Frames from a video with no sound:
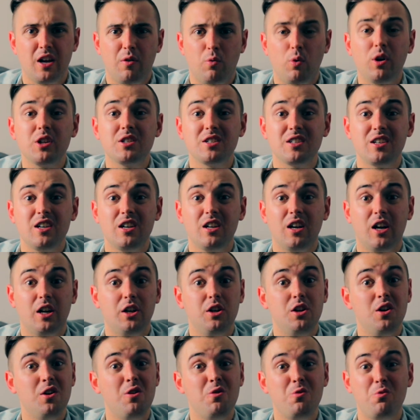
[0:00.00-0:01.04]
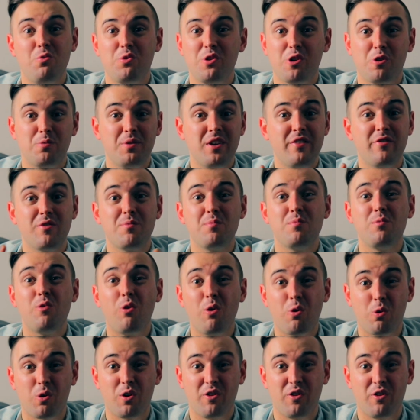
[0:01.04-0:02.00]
Once again, I know there will be even more